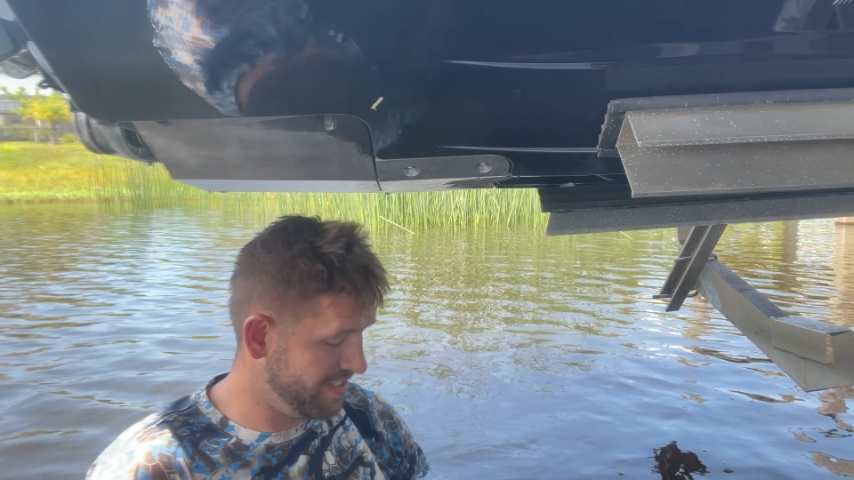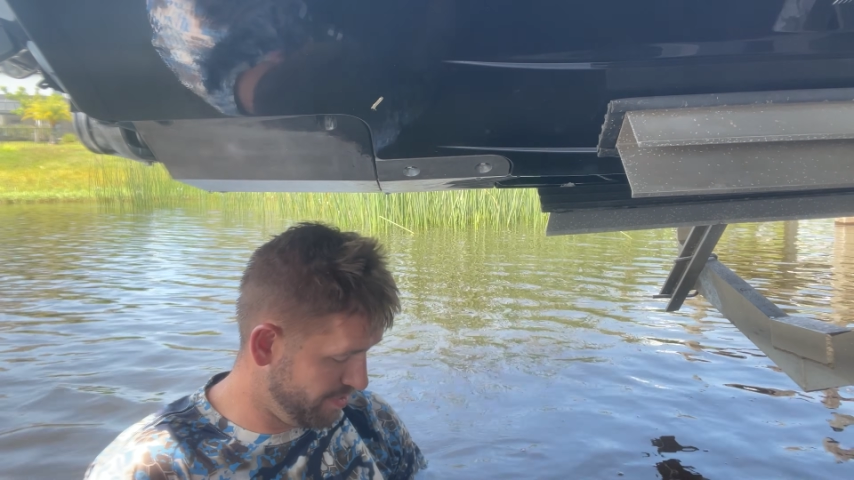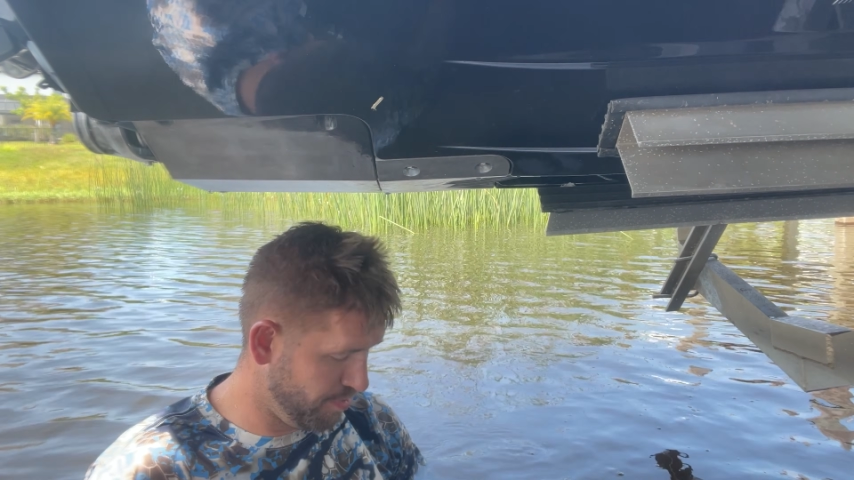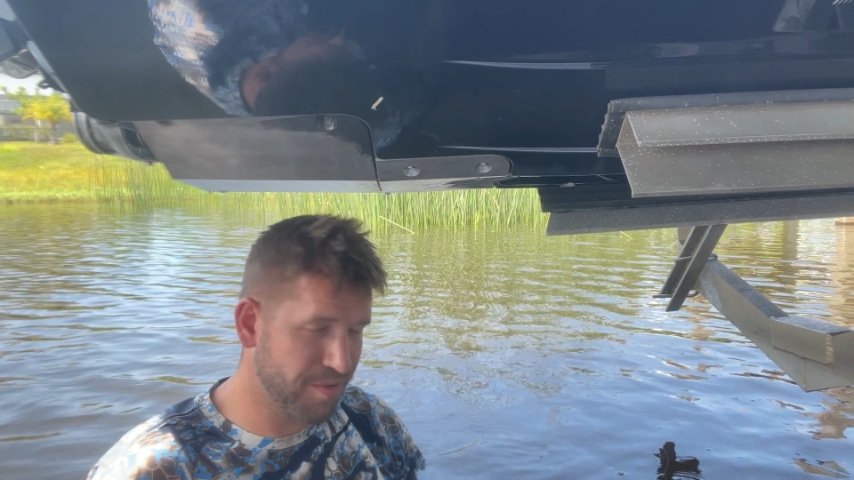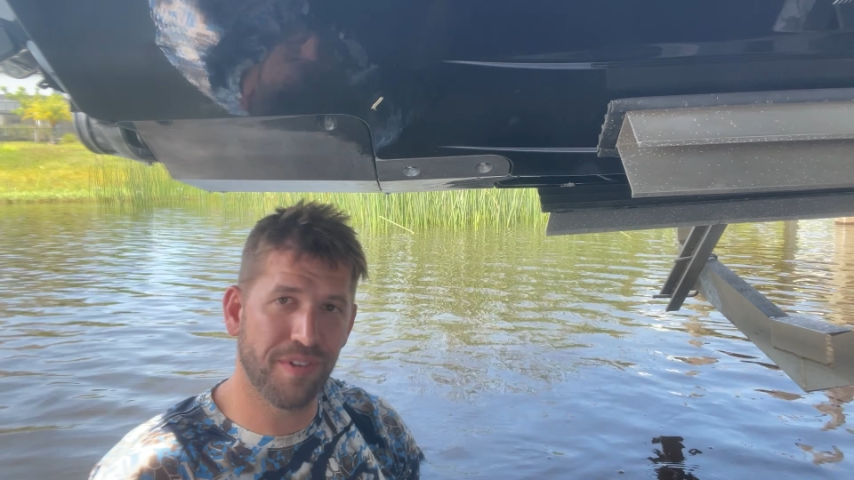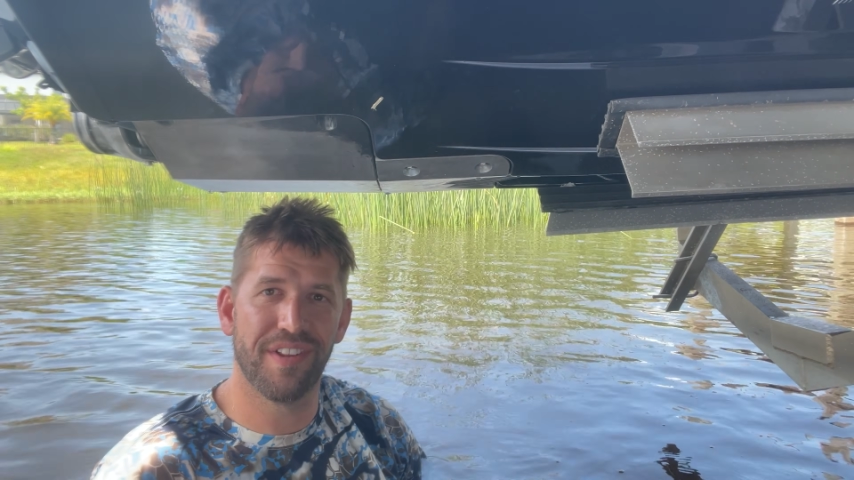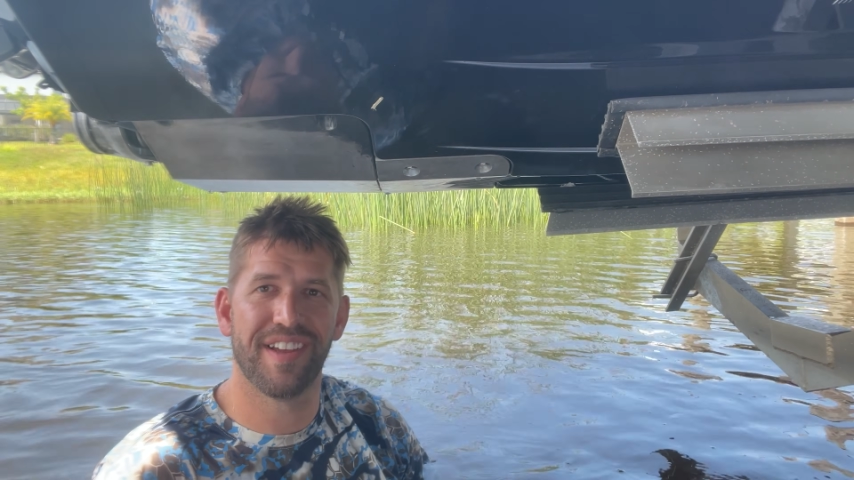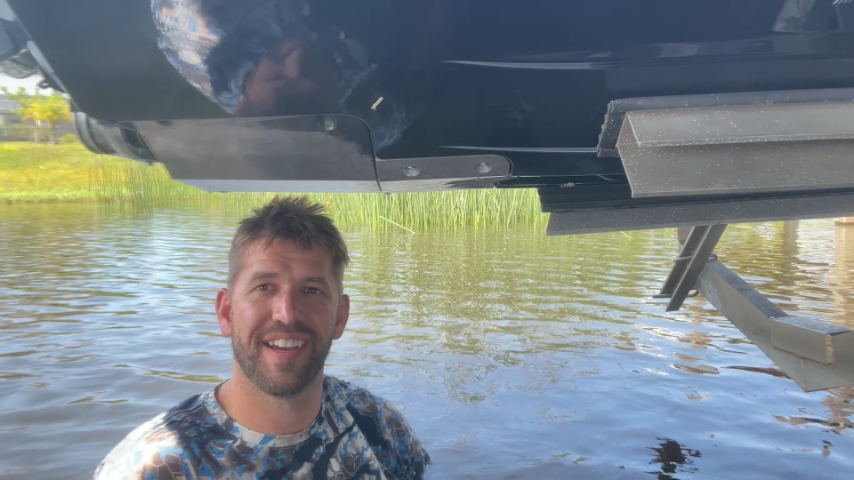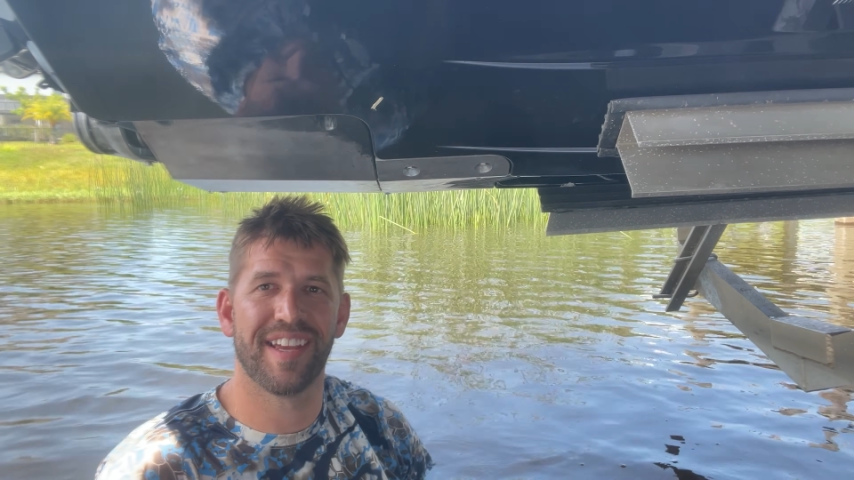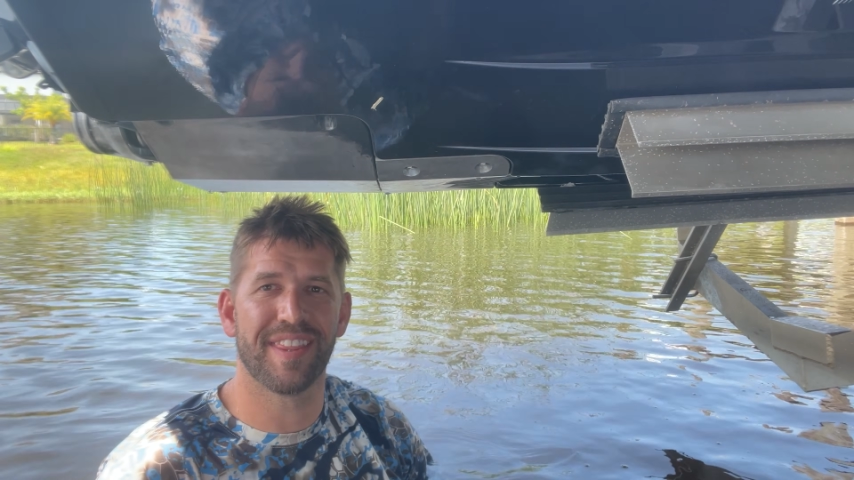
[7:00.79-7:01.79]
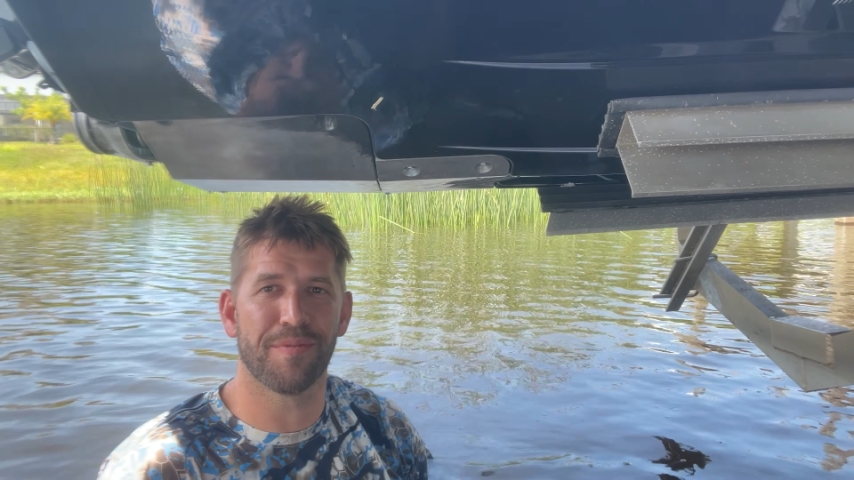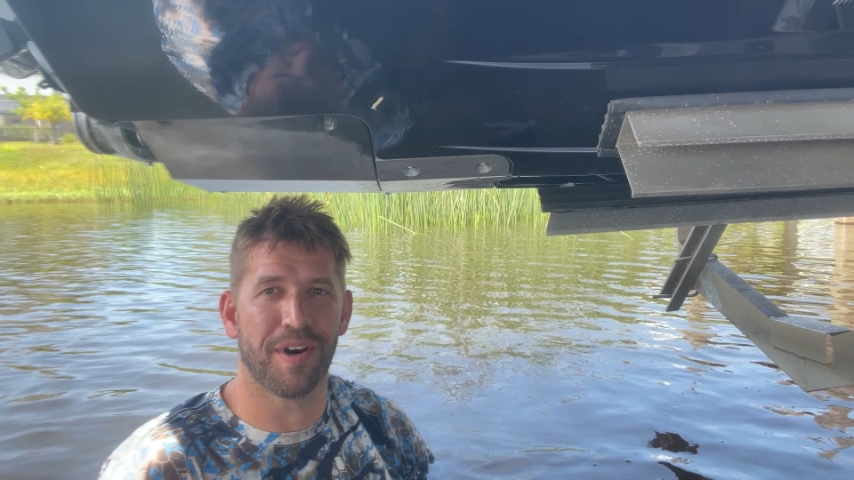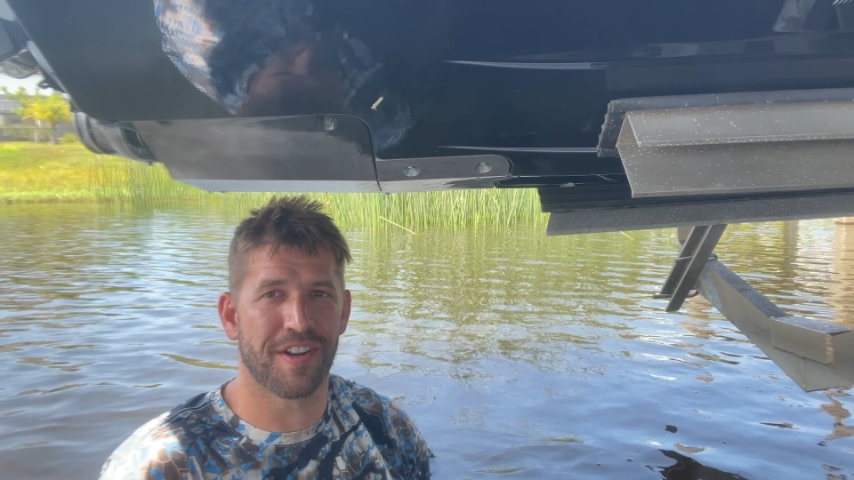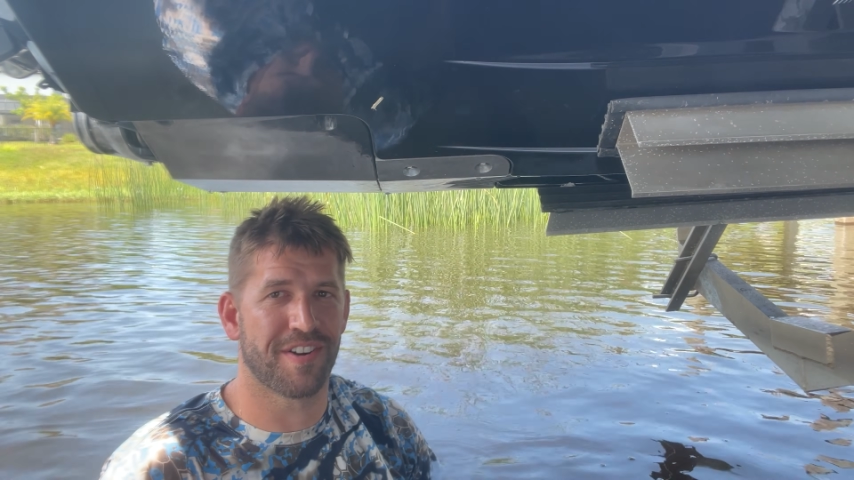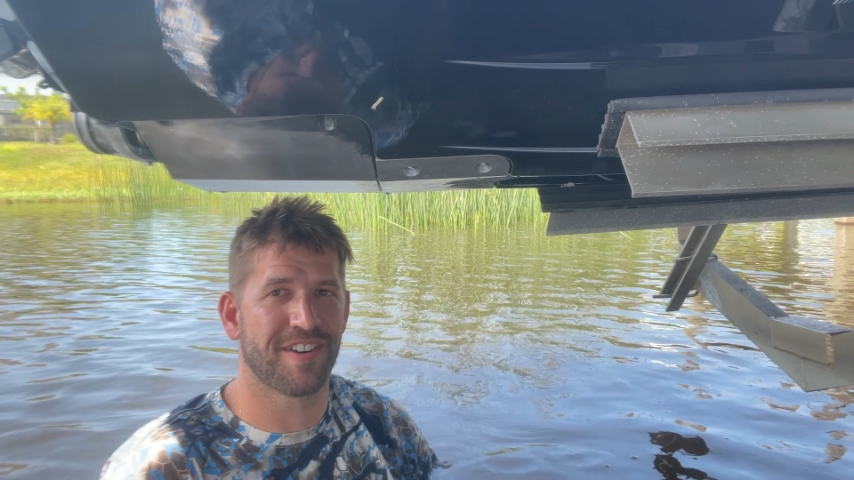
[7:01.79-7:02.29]
tool in the
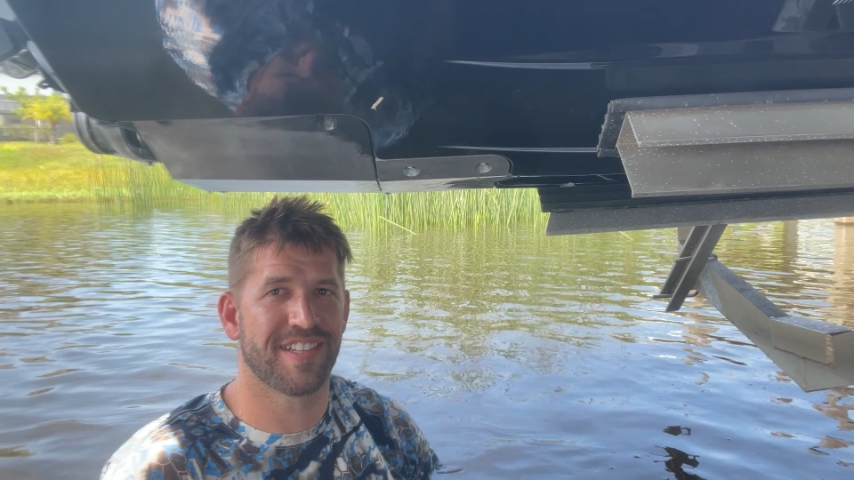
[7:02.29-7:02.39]
water,